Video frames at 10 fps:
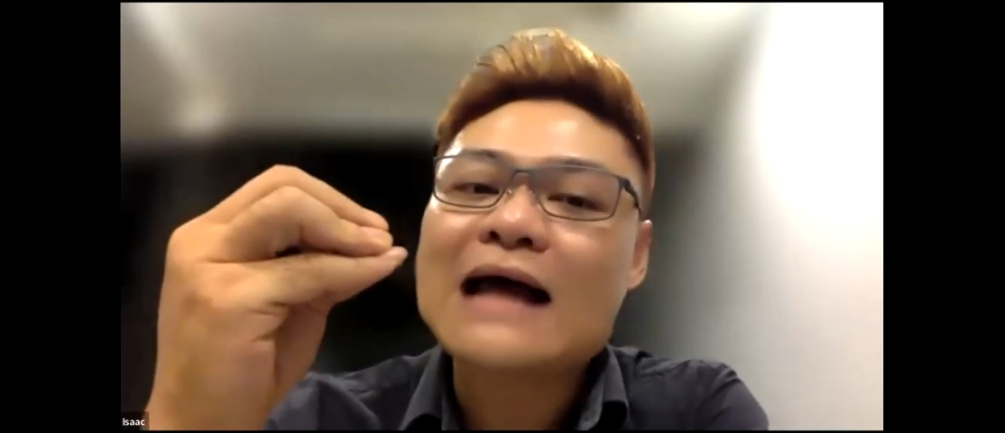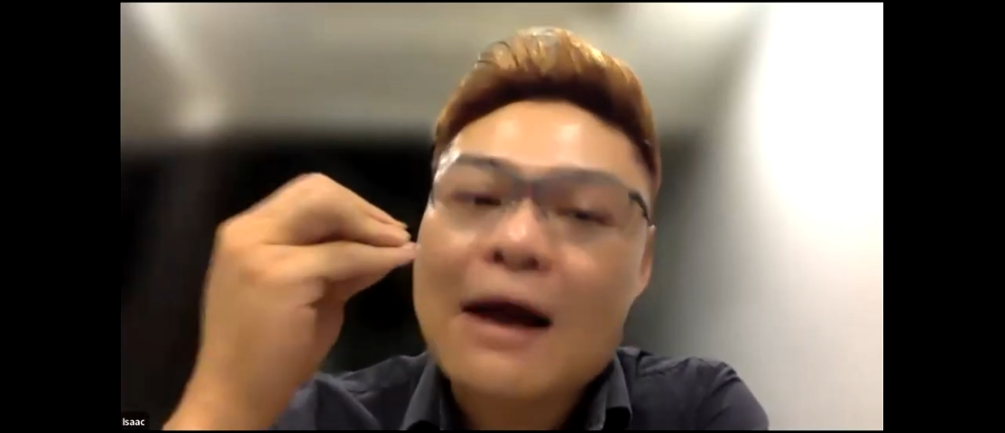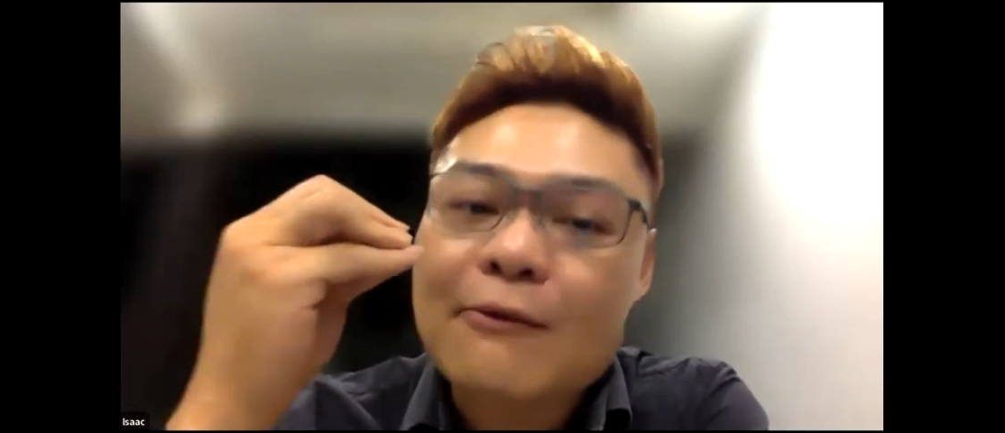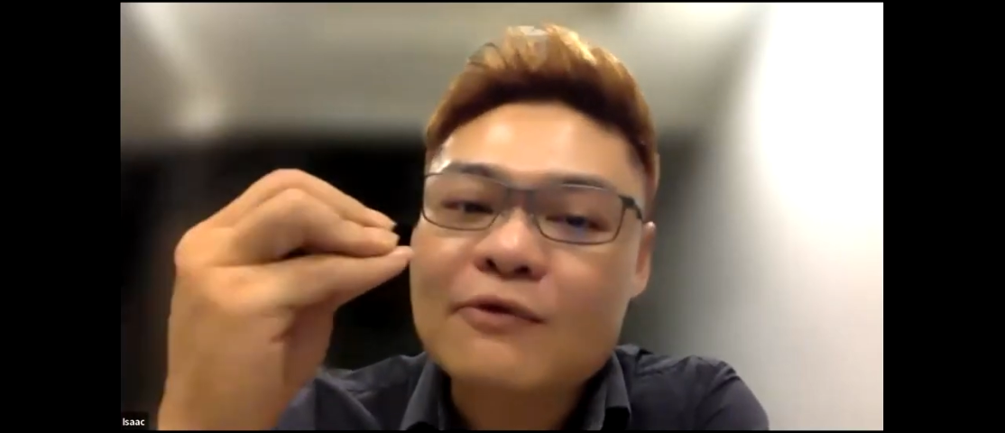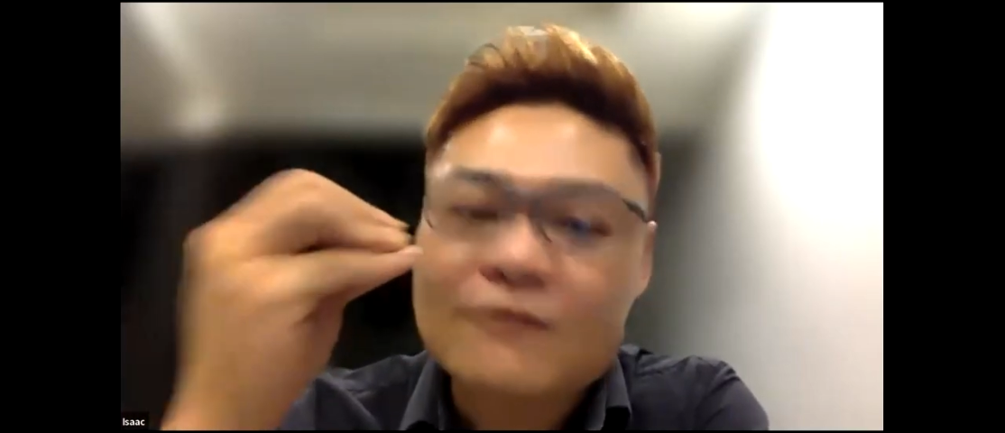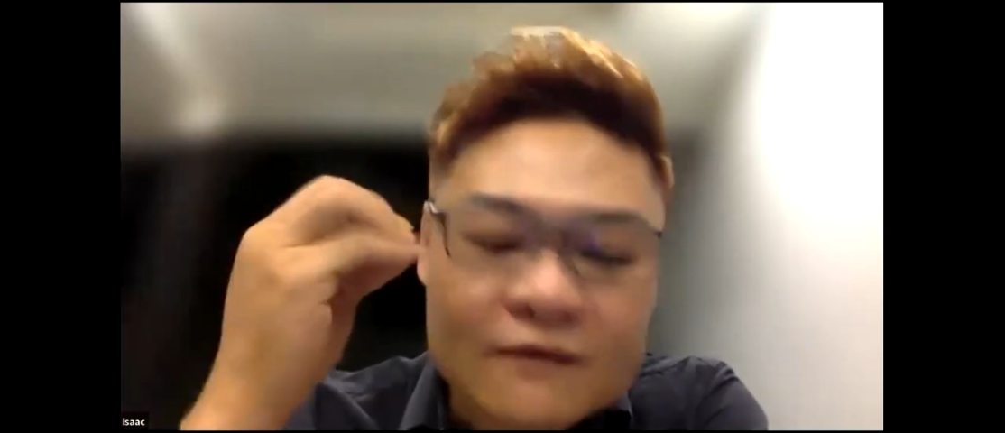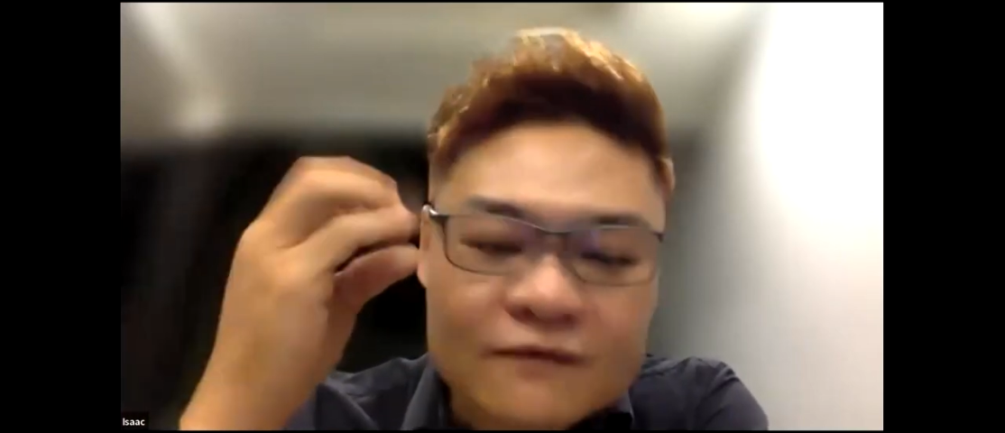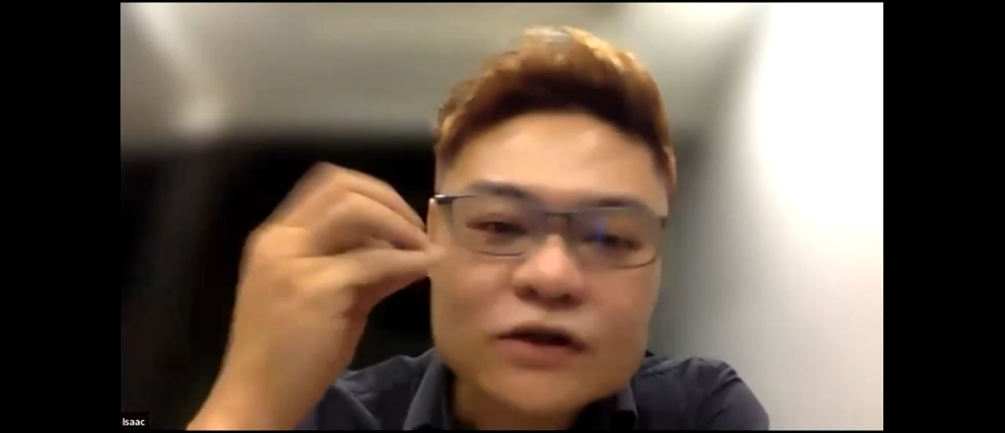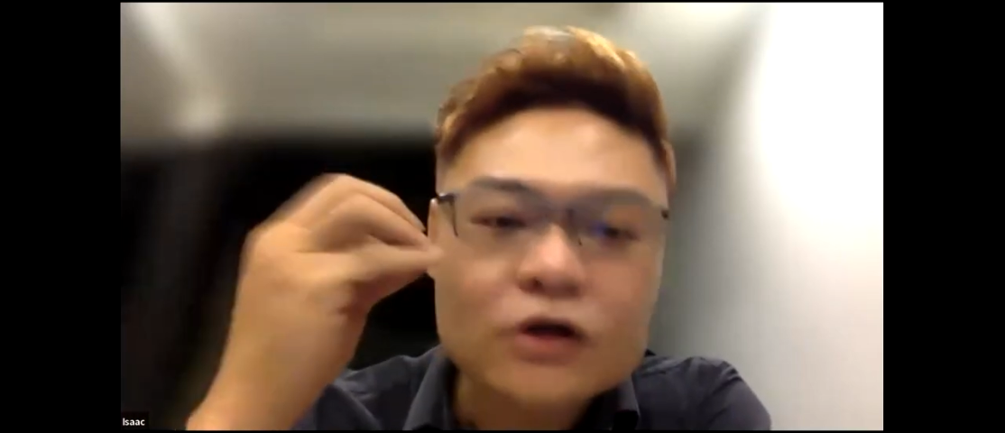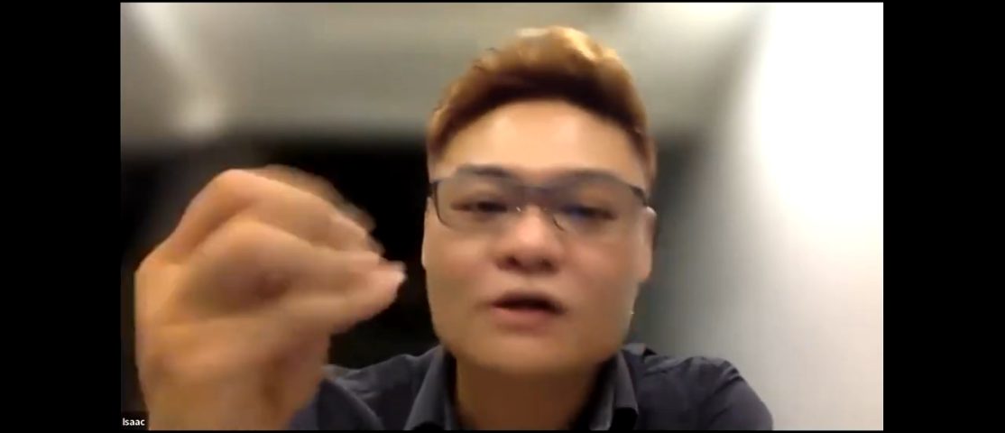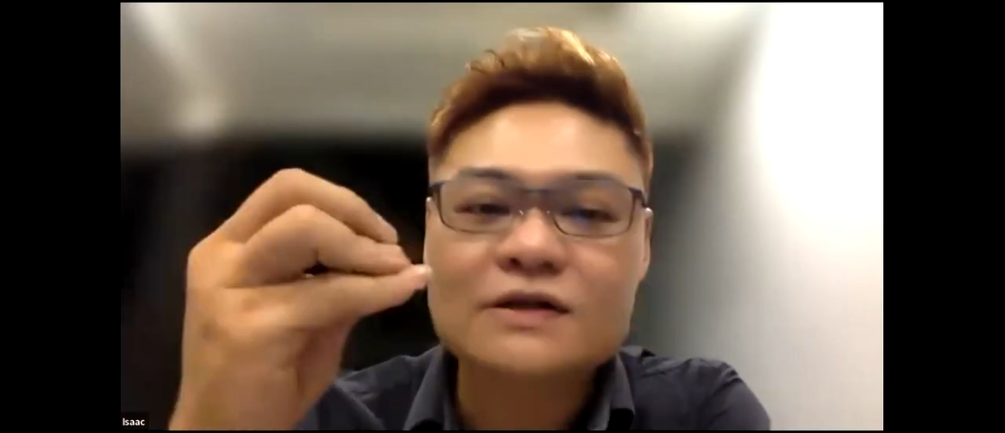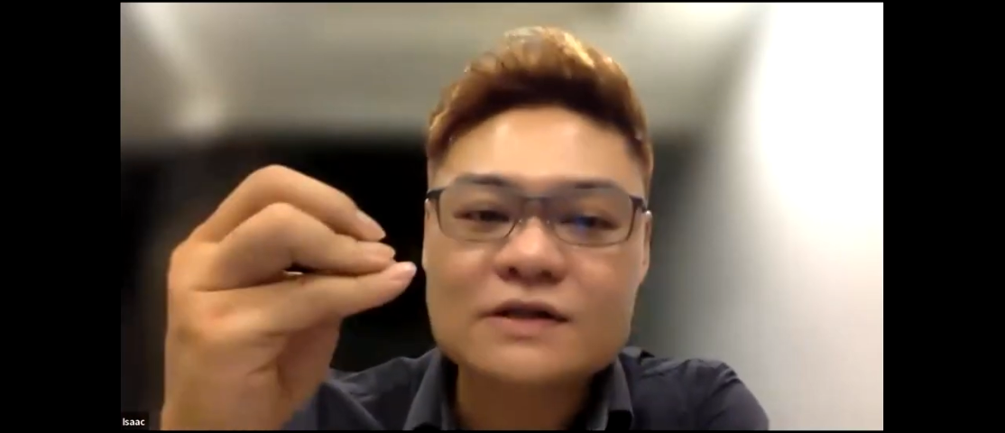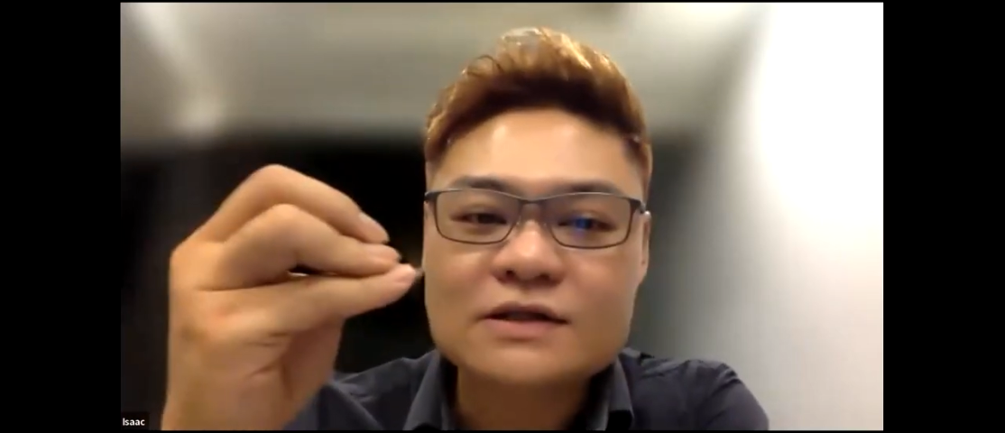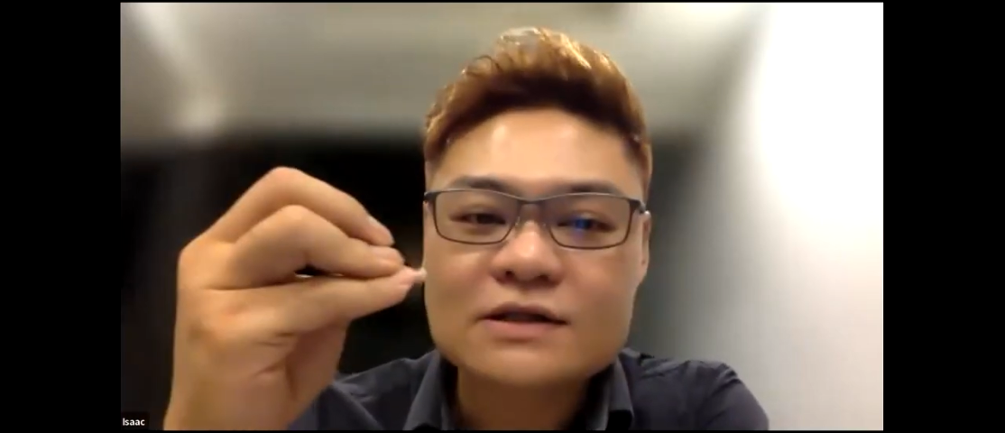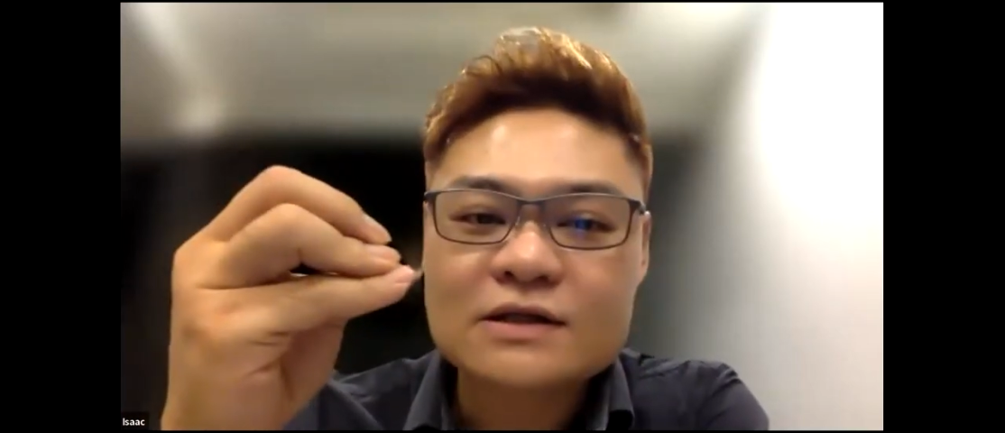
$150.